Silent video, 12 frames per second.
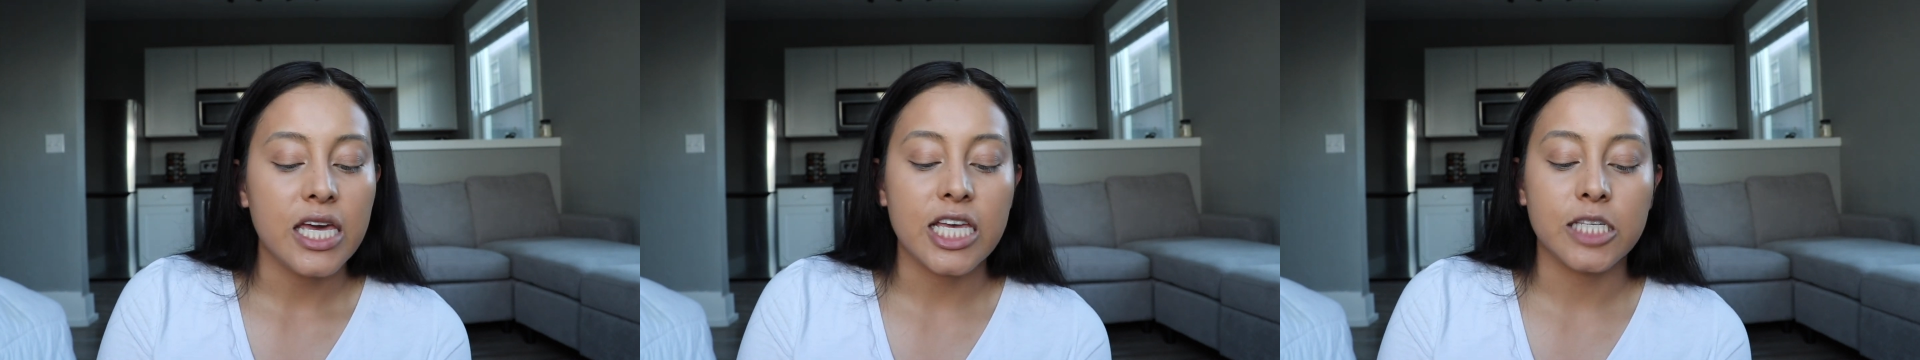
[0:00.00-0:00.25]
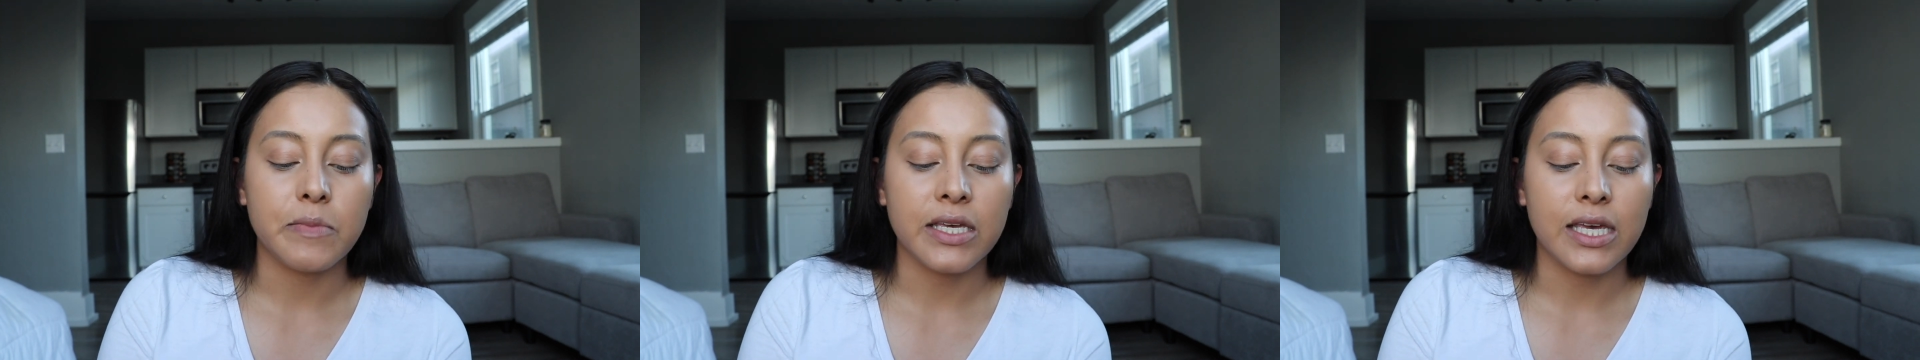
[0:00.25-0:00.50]

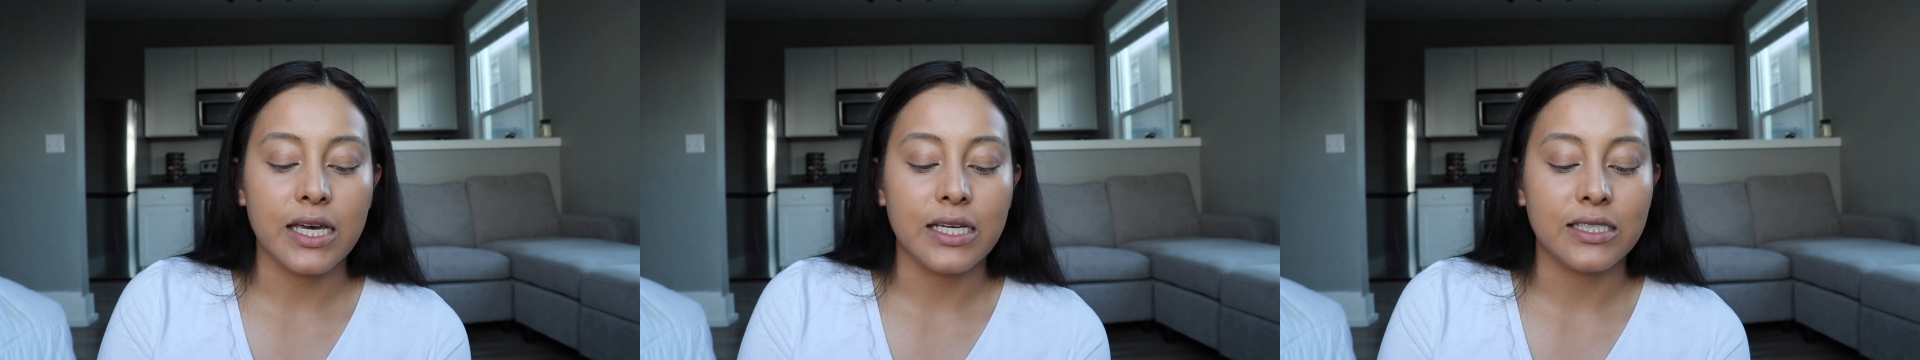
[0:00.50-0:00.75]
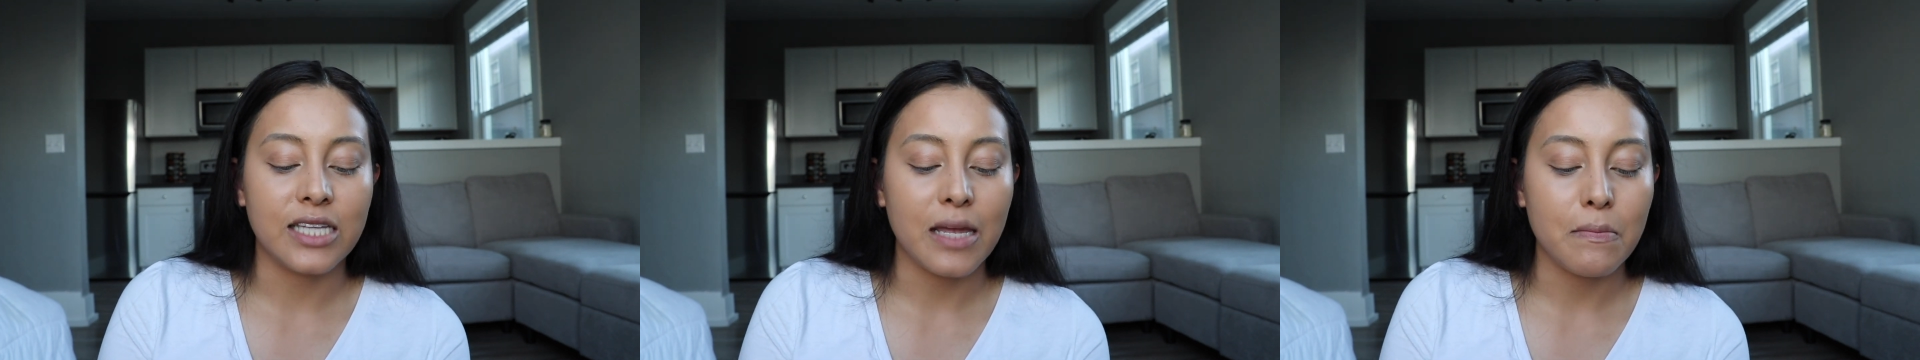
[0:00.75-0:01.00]
is
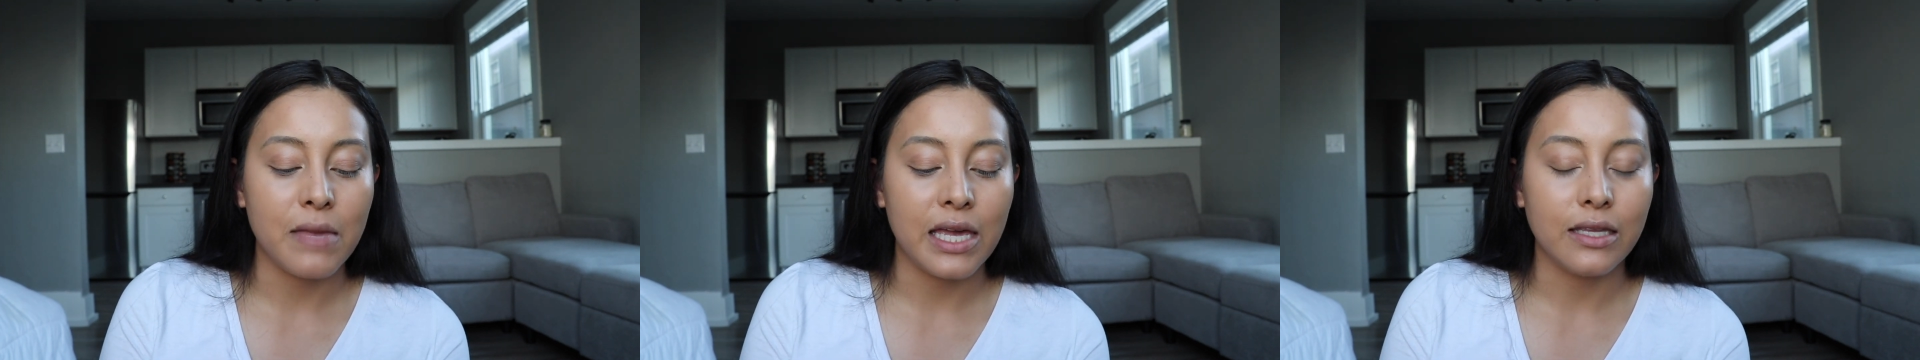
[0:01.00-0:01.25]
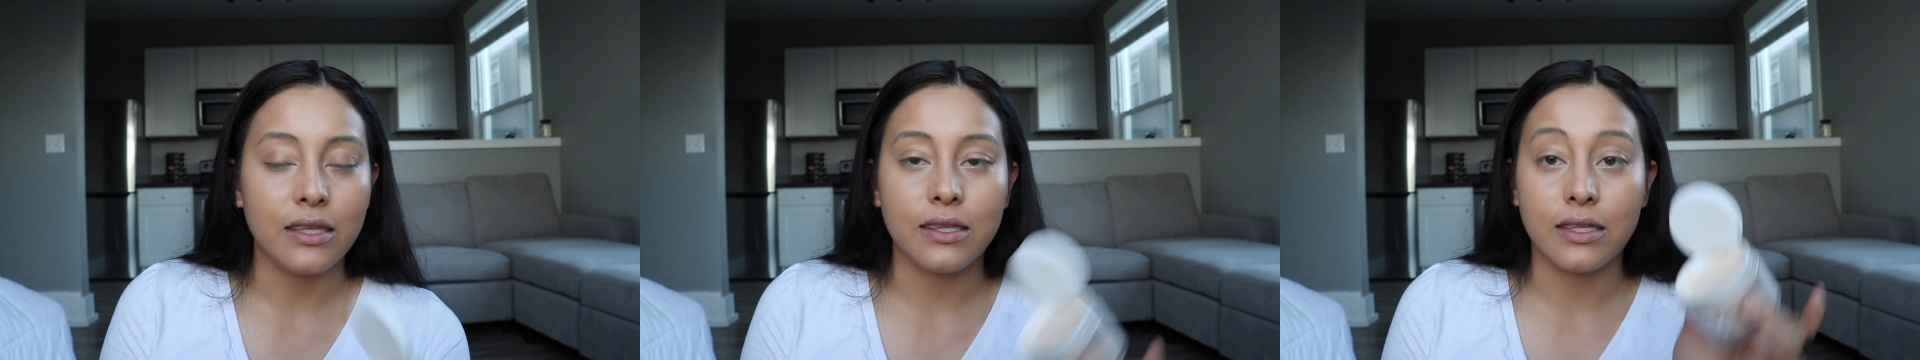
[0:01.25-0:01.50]
because they
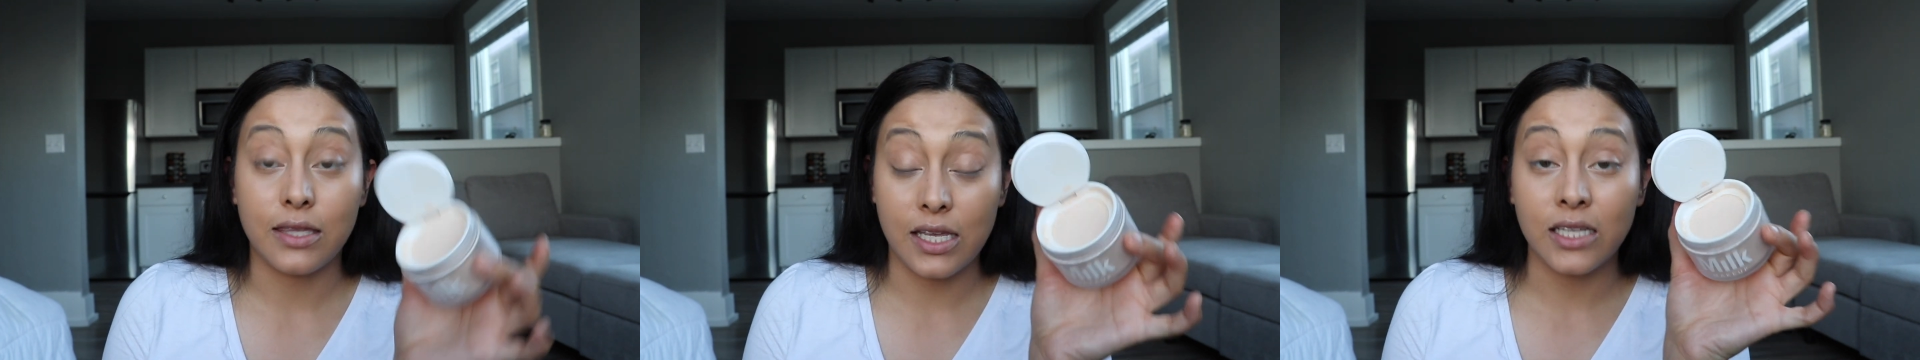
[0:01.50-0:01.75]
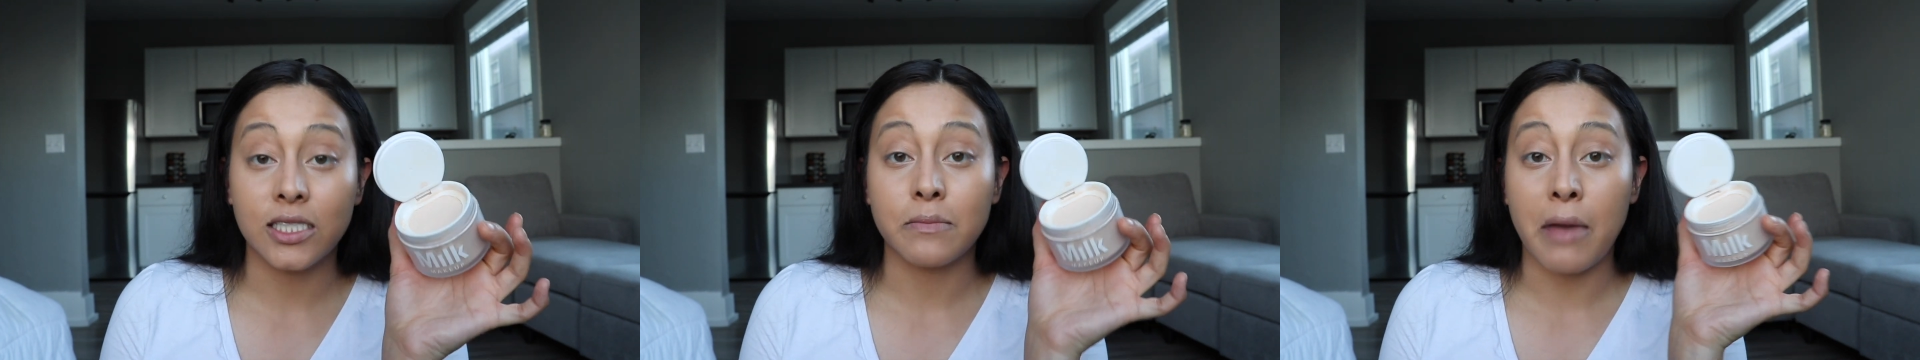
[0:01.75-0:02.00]
made
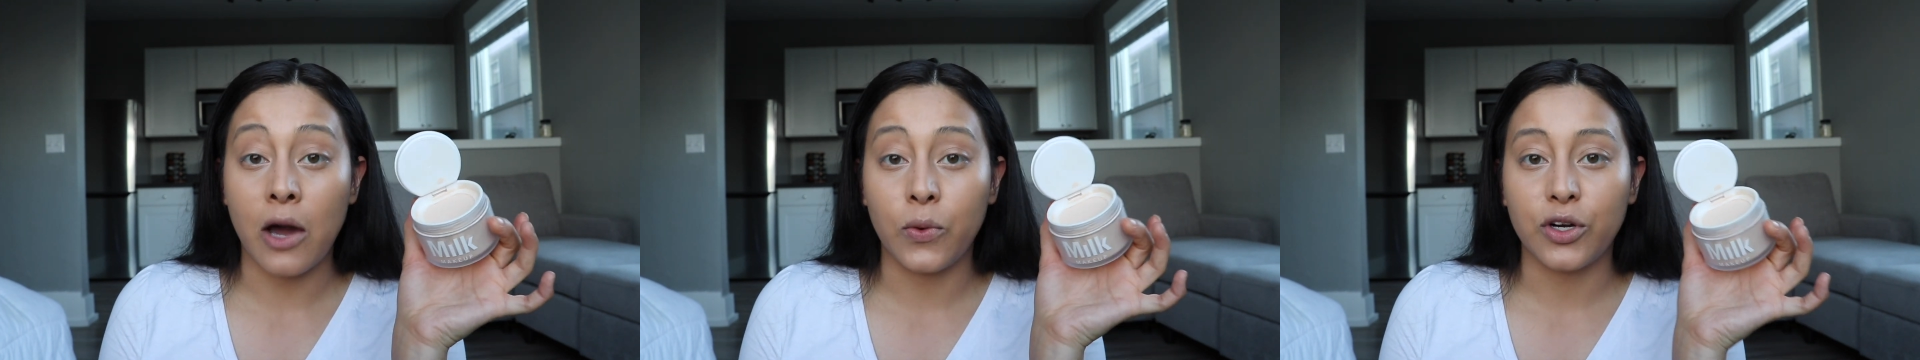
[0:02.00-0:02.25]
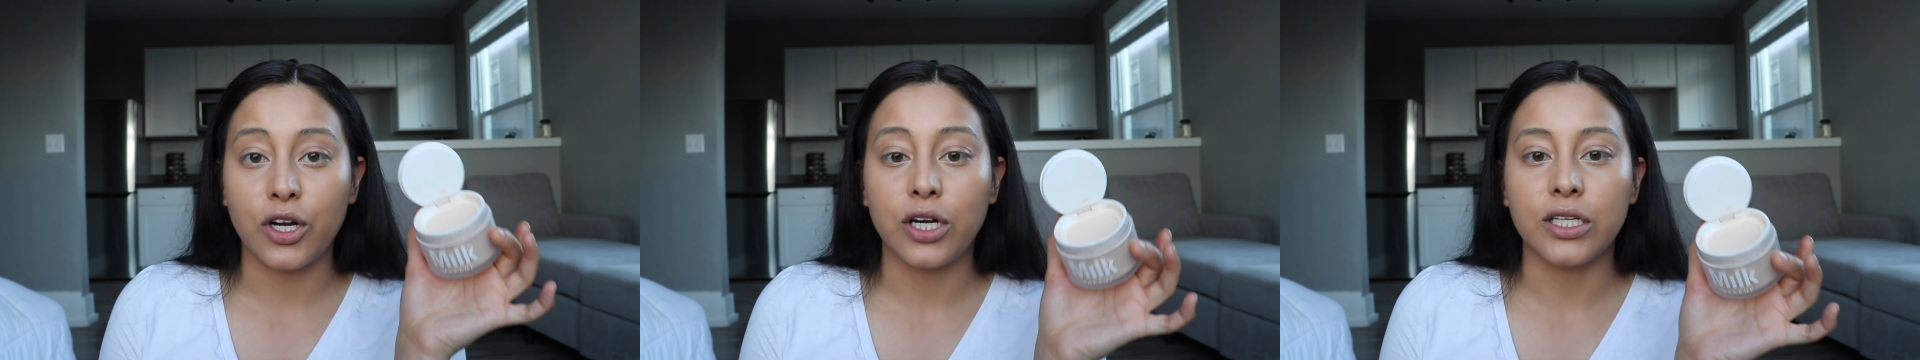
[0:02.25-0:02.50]
this
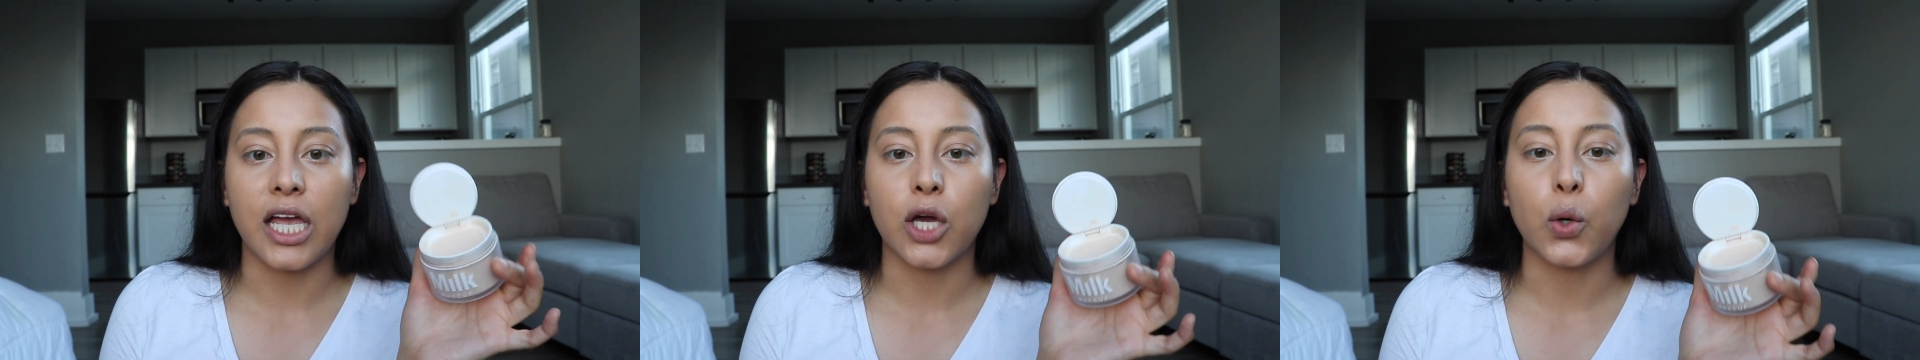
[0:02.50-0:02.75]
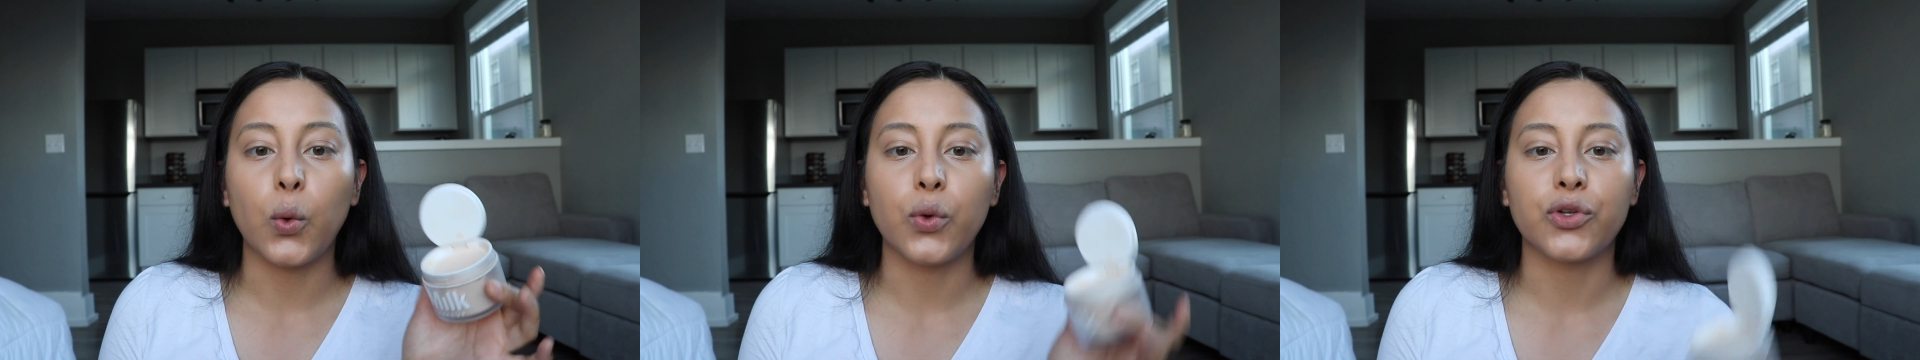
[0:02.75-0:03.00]
powder like
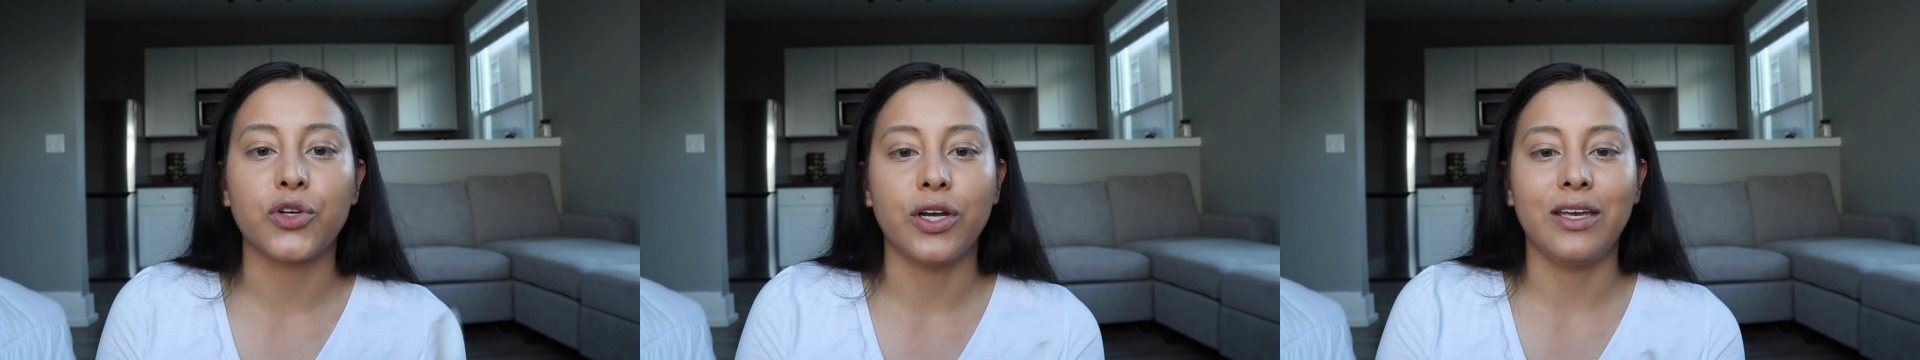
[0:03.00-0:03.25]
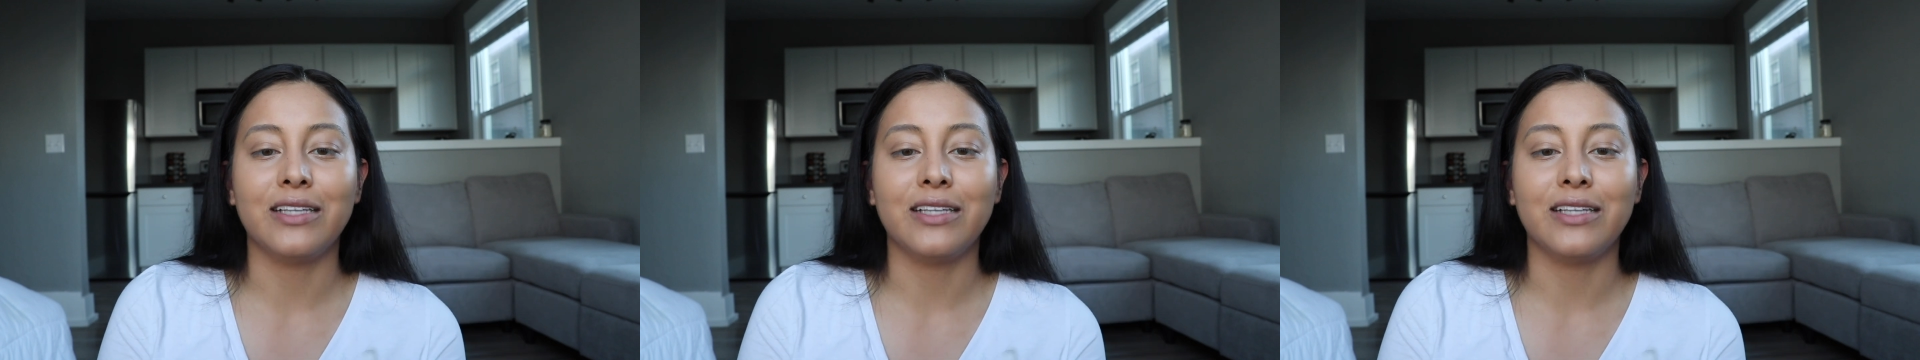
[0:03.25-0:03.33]
ultra,